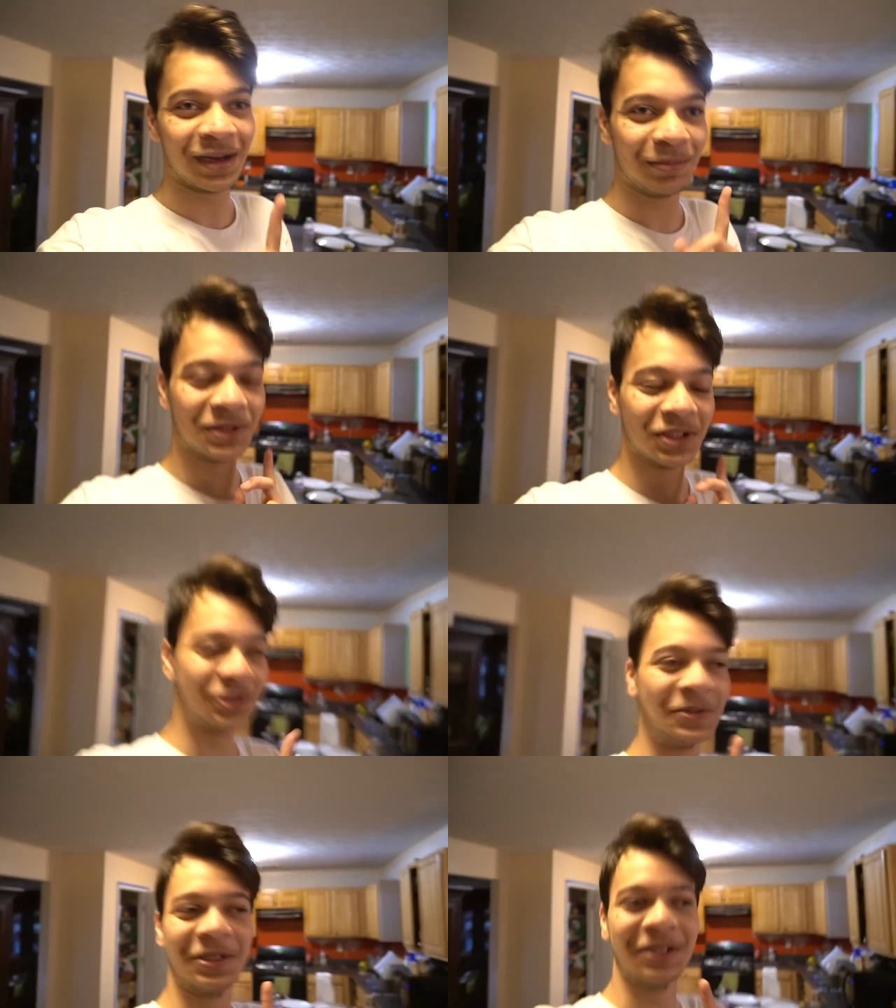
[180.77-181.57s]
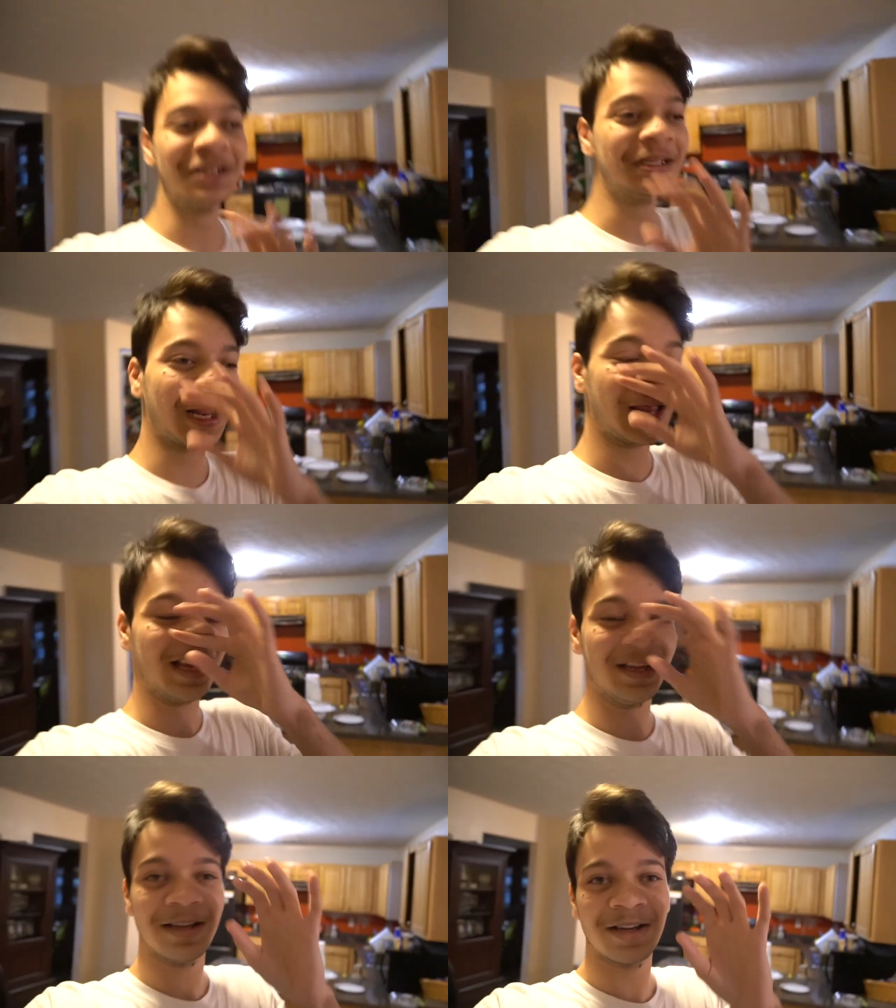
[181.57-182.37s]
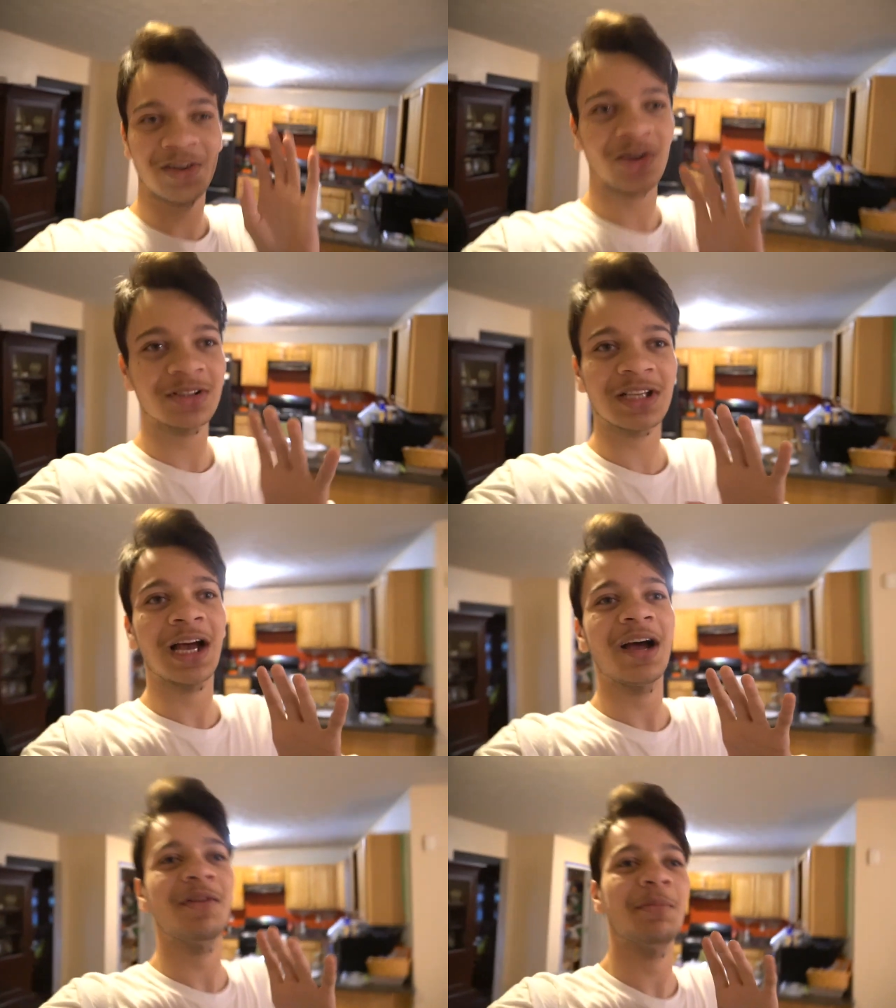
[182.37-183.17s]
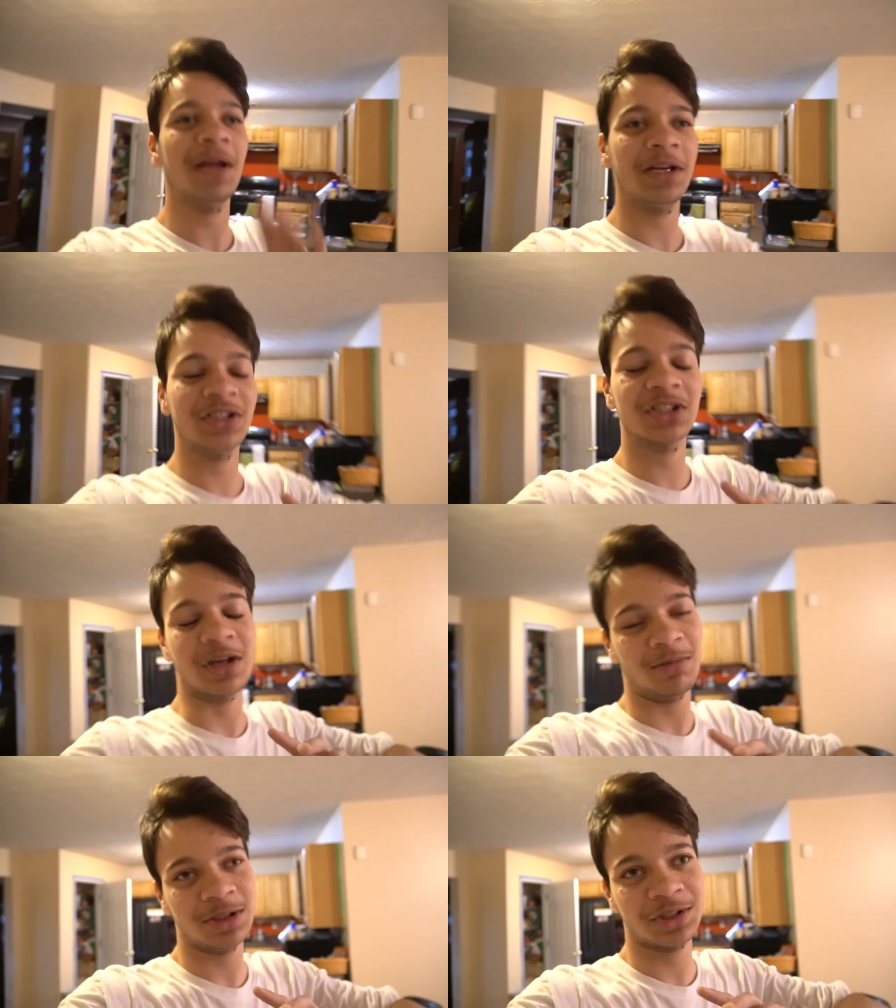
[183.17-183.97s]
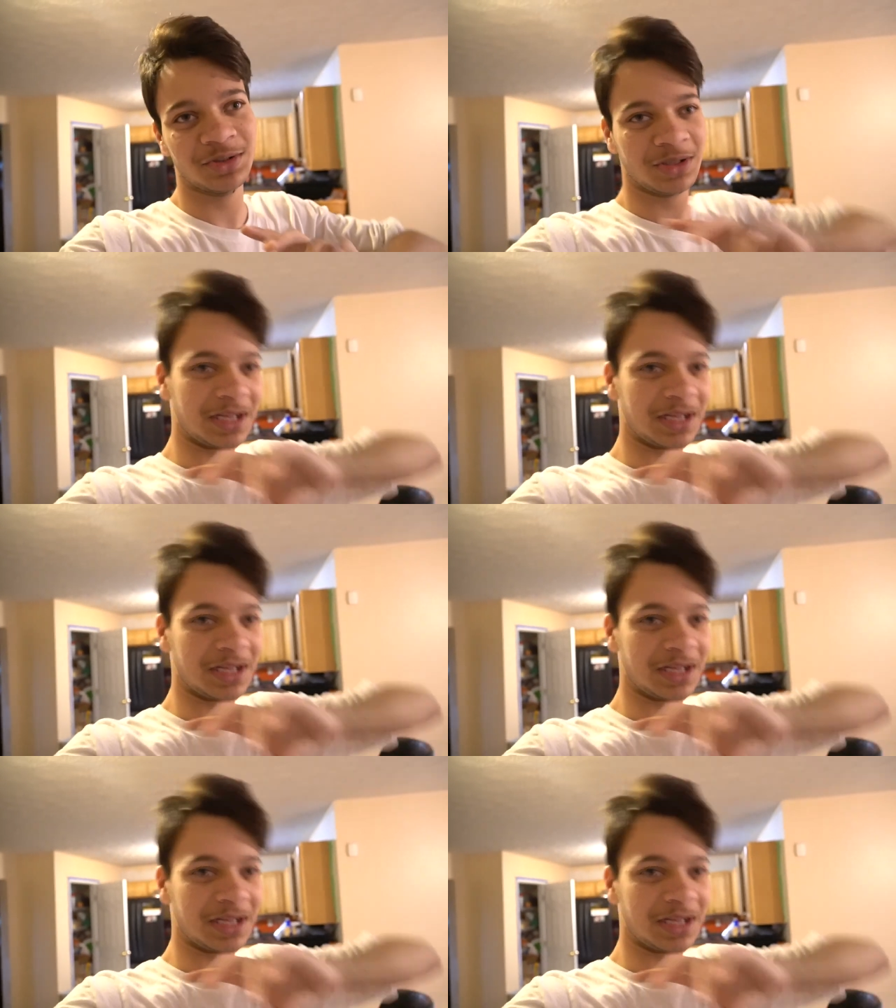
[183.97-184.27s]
I'm just doing it because I have a marriage just coming soon.